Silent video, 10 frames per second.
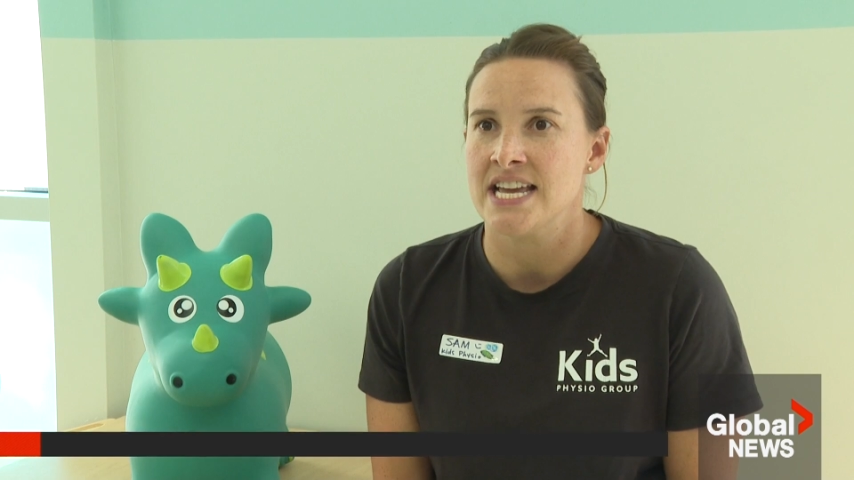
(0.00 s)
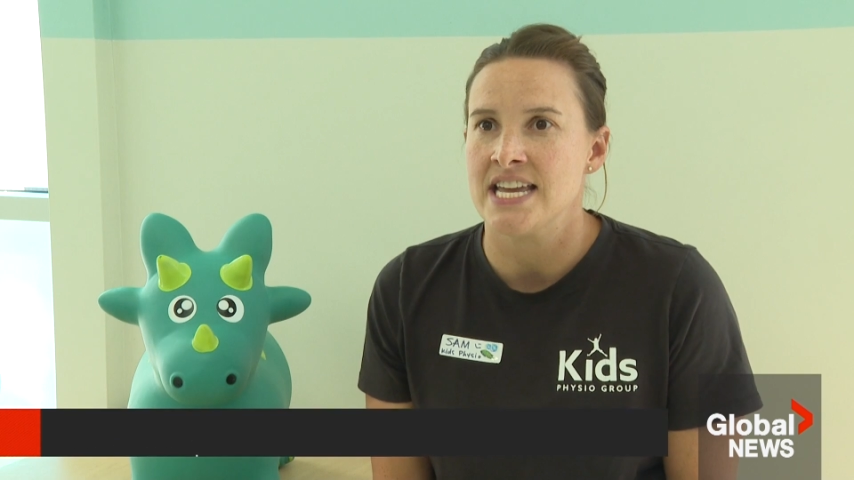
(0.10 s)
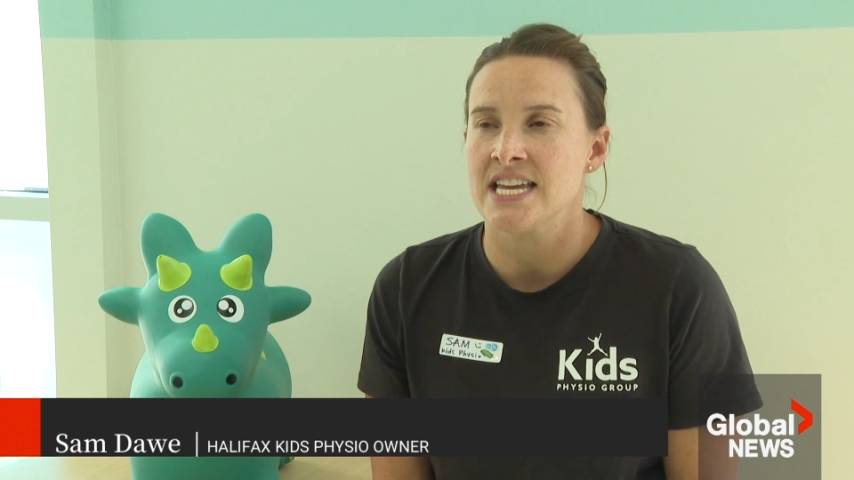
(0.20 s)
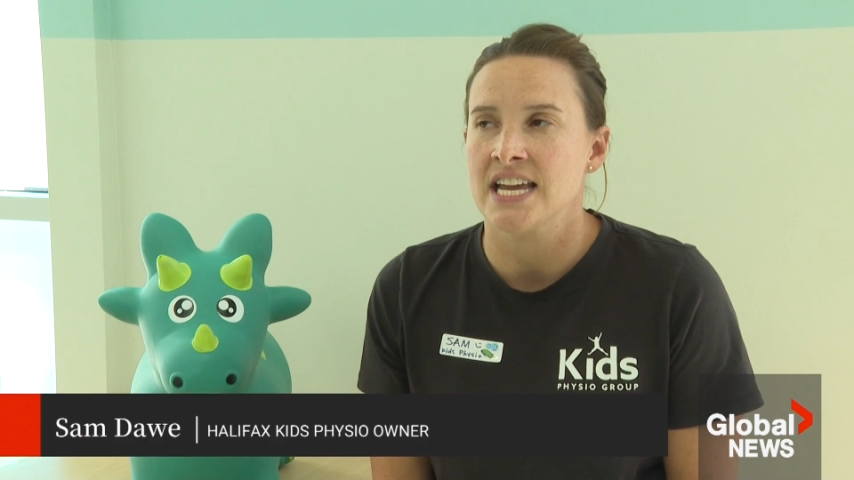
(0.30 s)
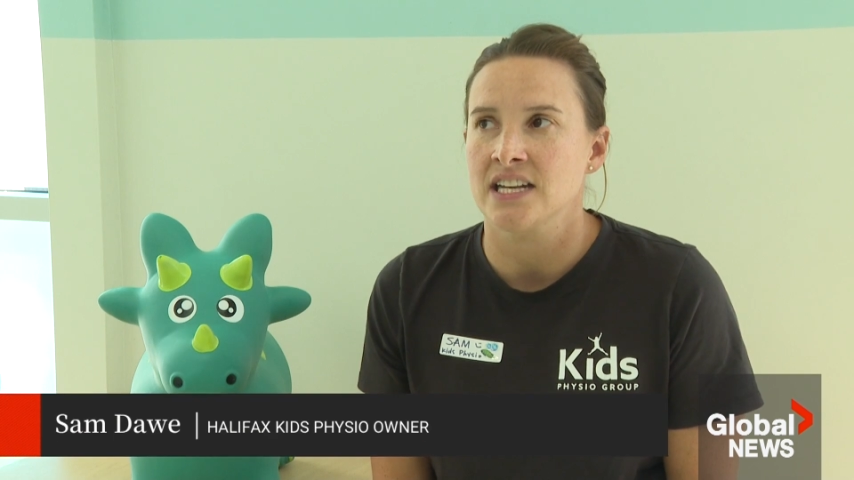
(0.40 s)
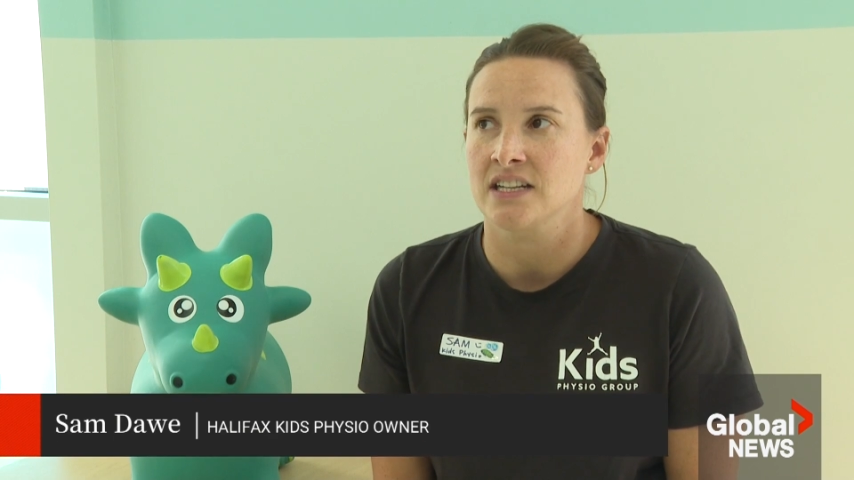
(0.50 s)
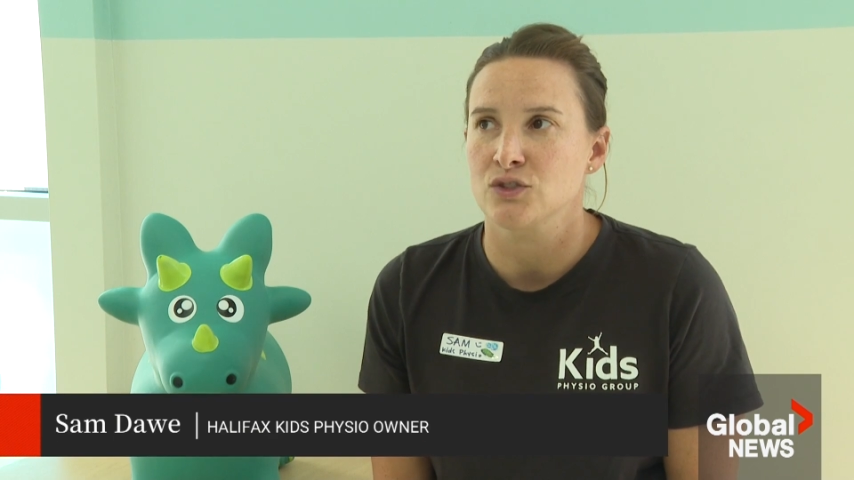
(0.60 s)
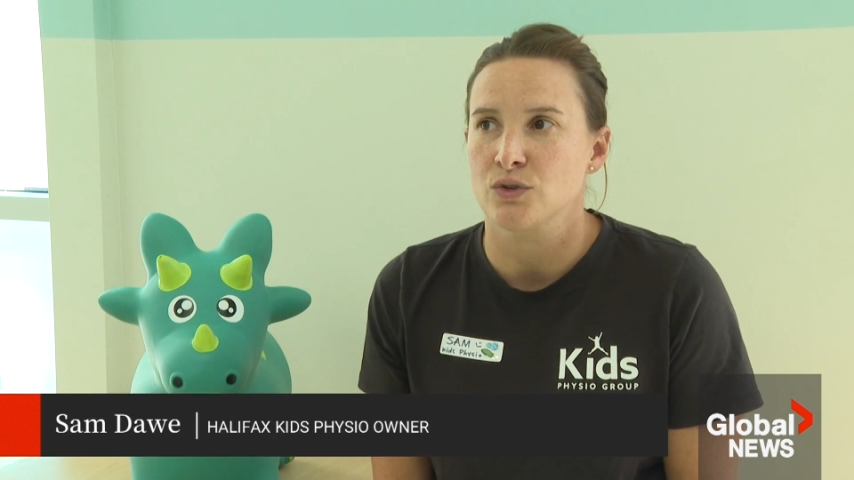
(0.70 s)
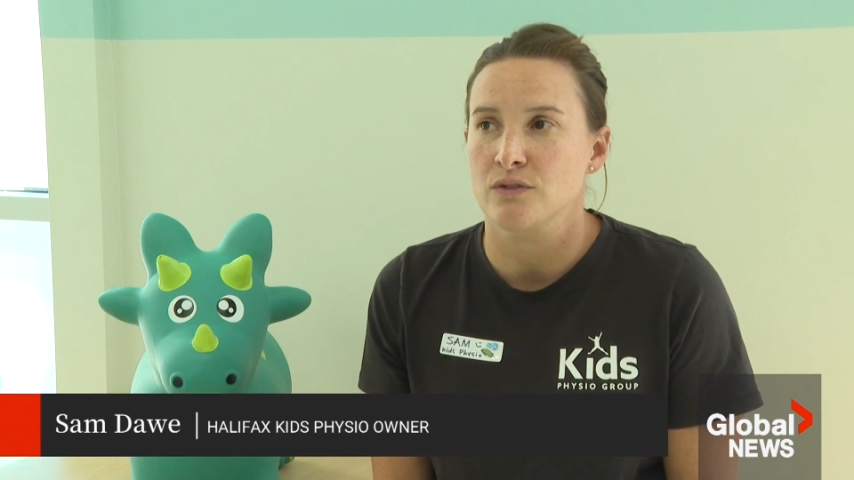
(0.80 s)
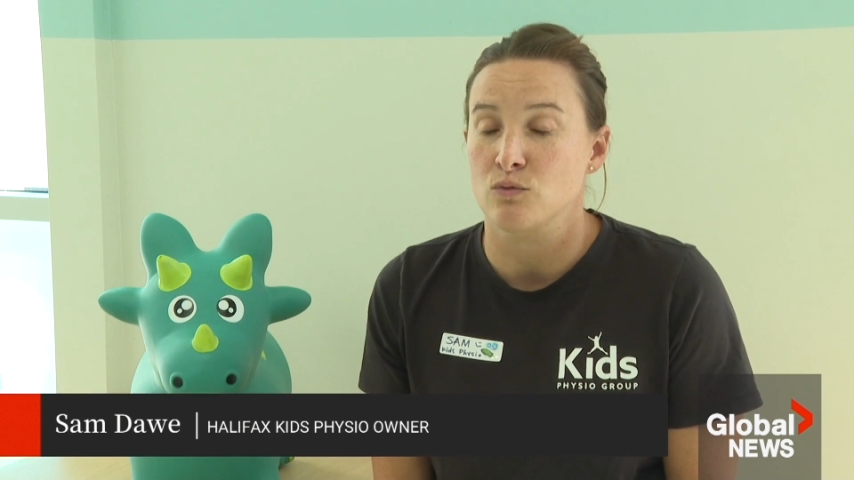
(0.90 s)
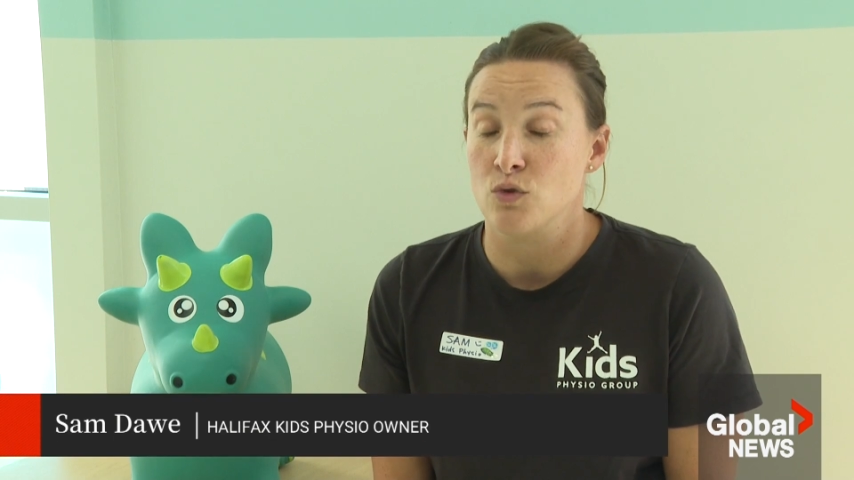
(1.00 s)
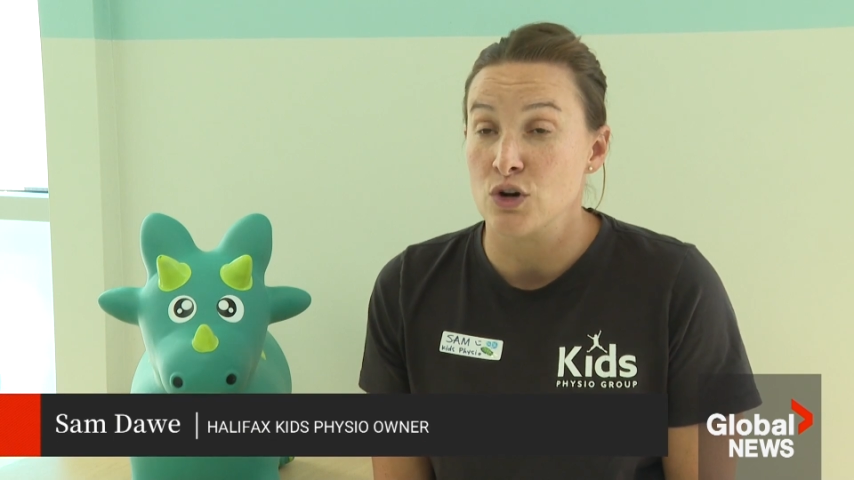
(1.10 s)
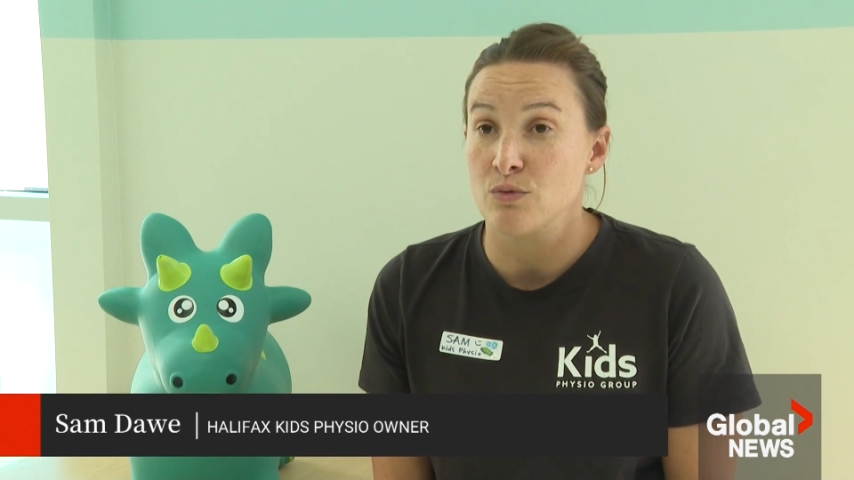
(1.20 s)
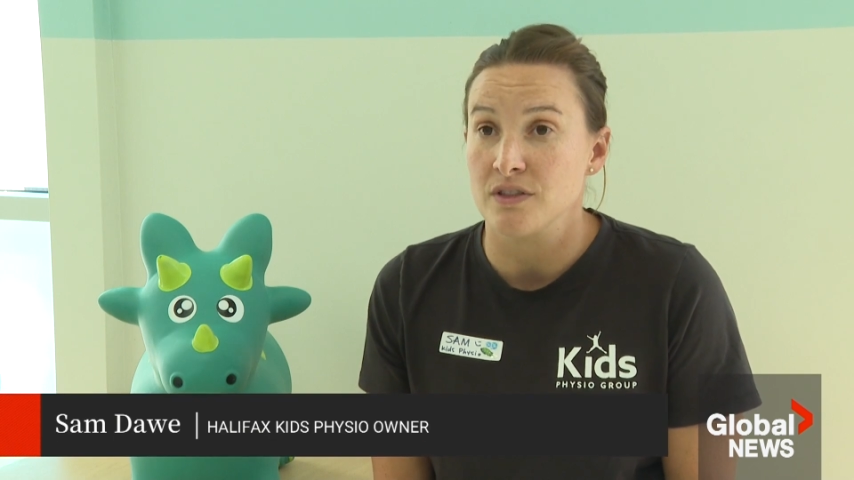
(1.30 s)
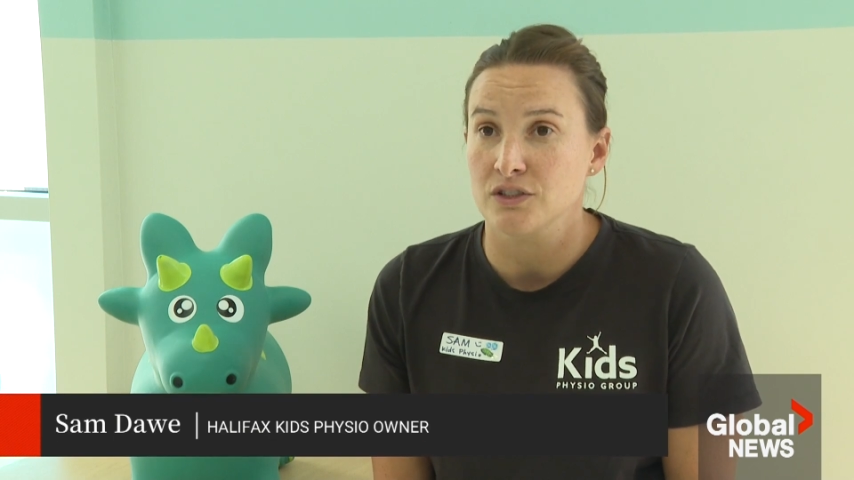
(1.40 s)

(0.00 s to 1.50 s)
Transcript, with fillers: They can sort of work with